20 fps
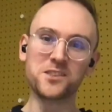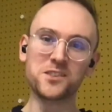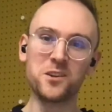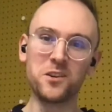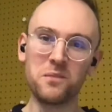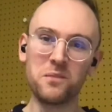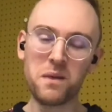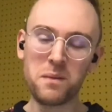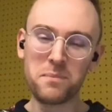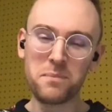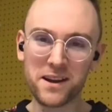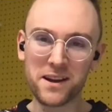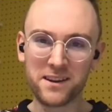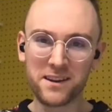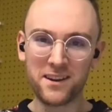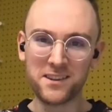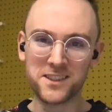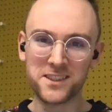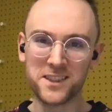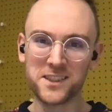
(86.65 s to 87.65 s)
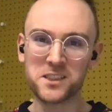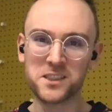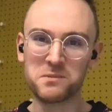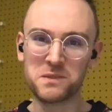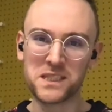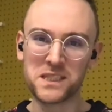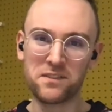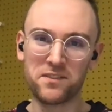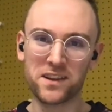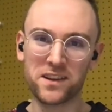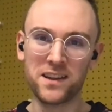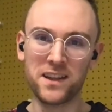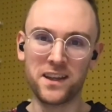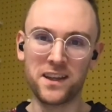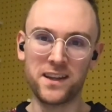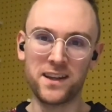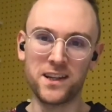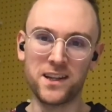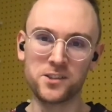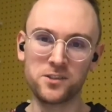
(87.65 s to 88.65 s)
So my background is
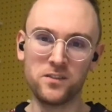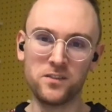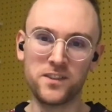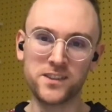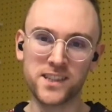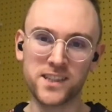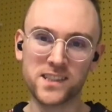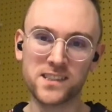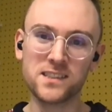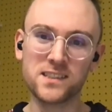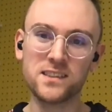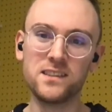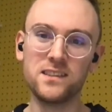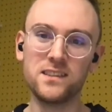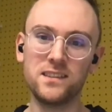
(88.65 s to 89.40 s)
specifically in astrophysics.